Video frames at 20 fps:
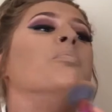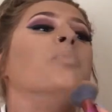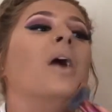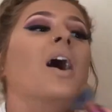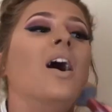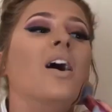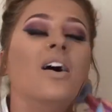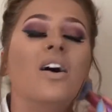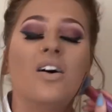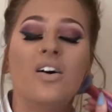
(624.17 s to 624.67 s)

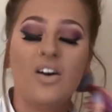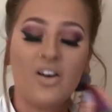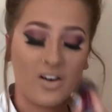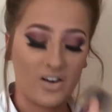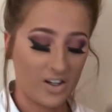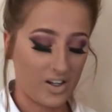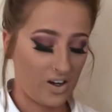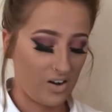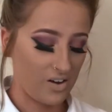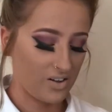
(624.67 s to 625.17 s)
but
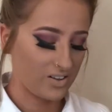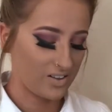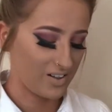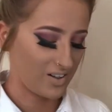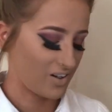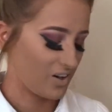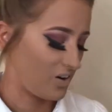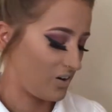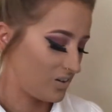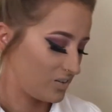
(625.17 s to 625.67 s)
I can't I
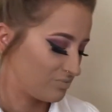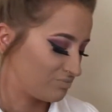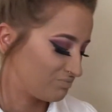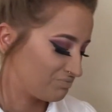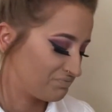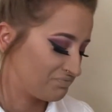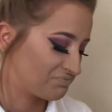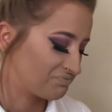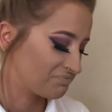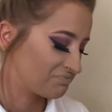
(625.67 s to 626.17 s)
can't
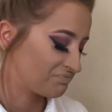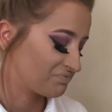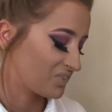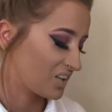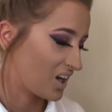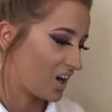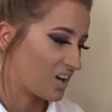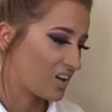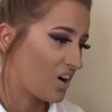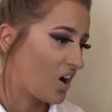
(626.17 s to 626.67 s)

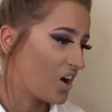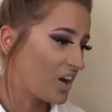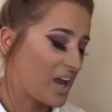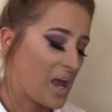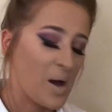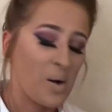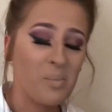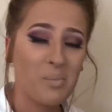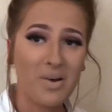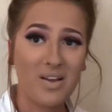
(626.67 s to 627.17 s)
I can't
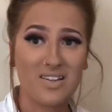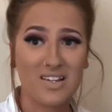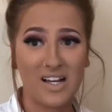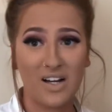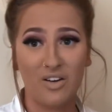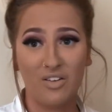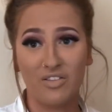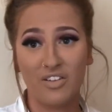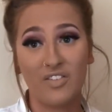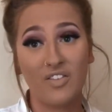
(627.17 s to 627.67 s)
help
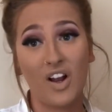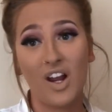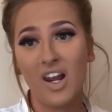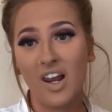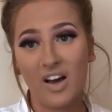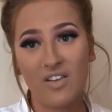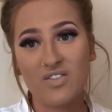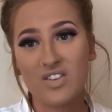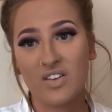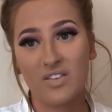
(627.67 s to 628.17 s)
myself if I
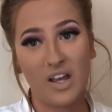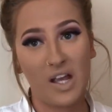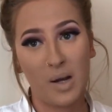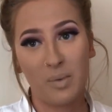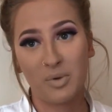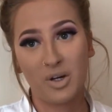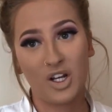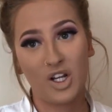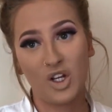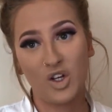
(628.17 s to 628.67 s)
love something
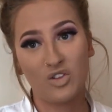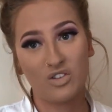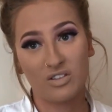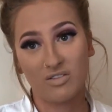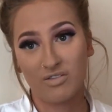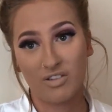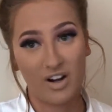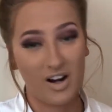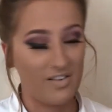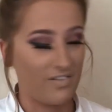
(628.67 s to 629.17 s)
I'm gonna use
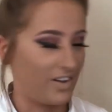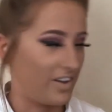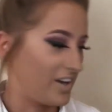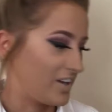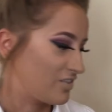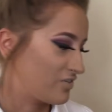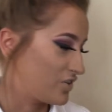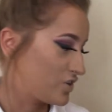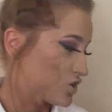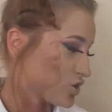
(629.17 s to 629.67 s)
it forever
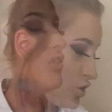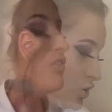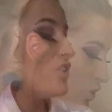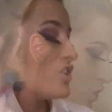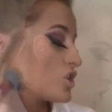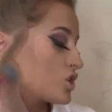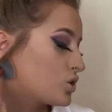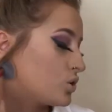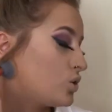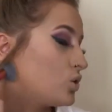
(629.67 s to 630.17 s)
that's for sure for
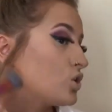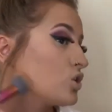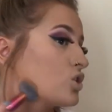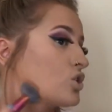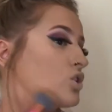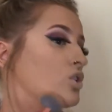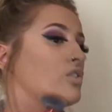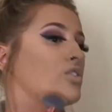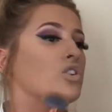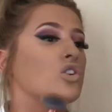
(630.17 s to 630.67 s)
sure
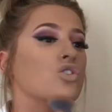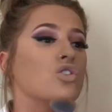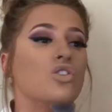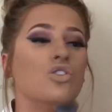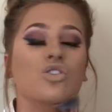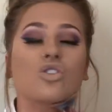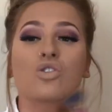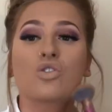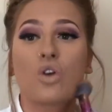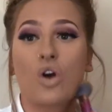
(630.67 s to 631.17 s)

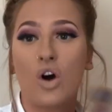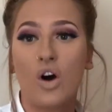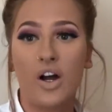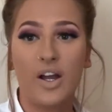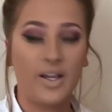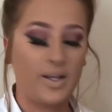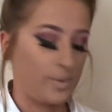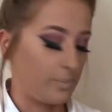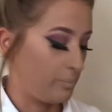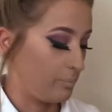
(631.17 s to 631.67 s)

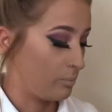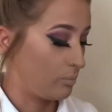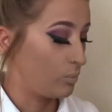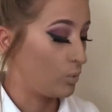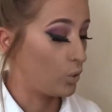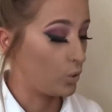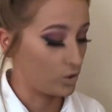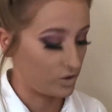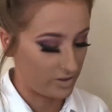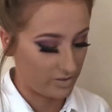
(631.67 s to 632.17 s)
try
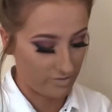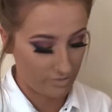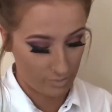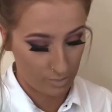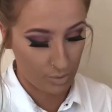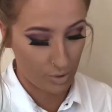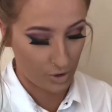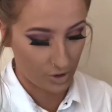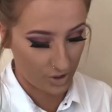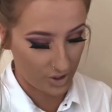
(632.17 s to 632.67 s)
more
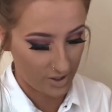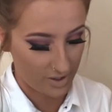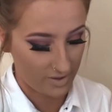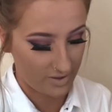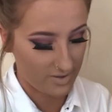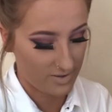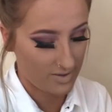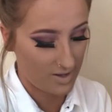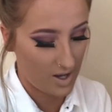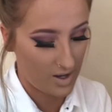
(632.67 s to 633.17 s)
different
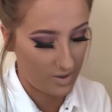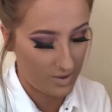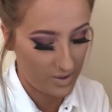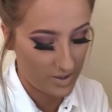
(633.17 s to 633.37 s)
products so